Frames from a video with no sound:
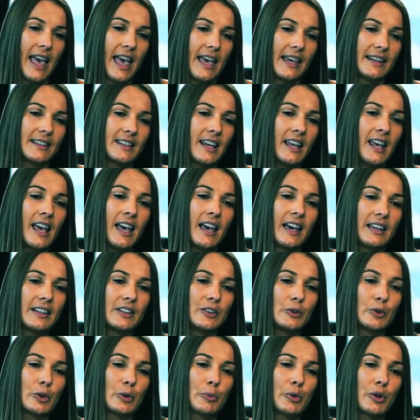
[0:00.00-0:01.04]
and
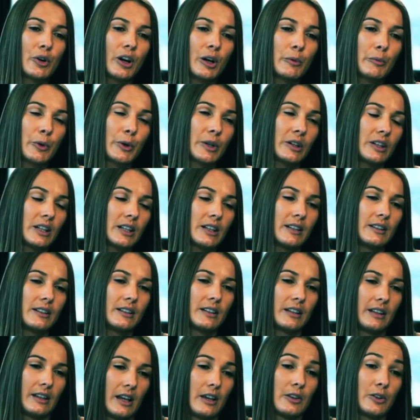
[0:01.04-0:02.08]
and your primary
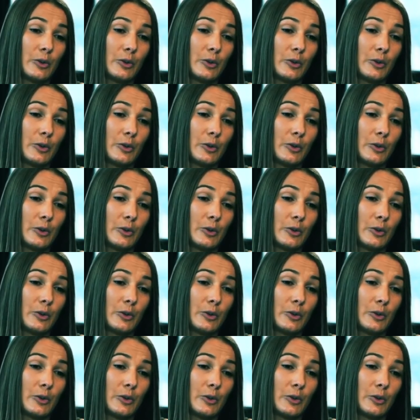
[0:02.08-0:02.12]
uh,